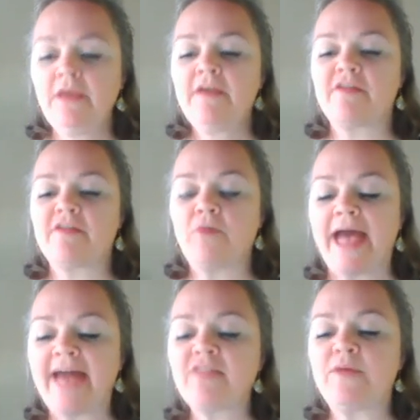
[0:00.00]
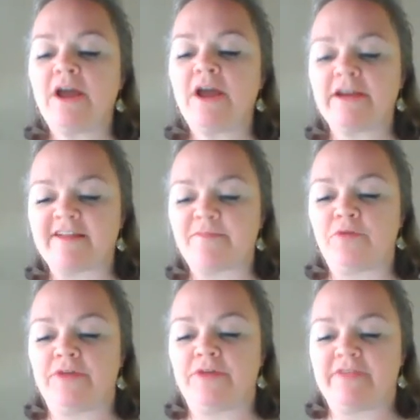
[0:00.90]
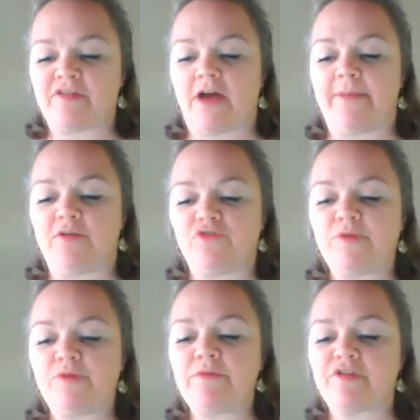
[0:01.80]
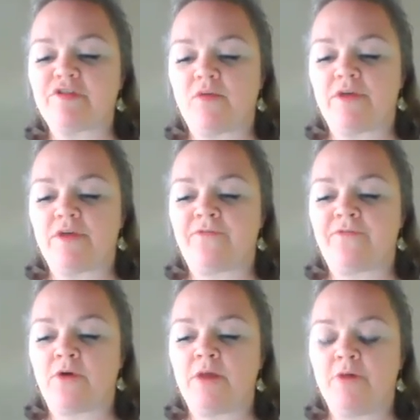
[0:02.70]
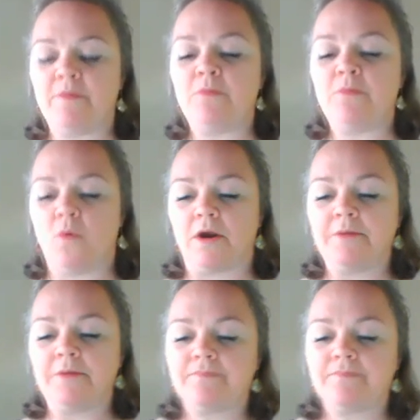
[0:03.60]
So as we are exploring this topic, which we will stay with for a moment more,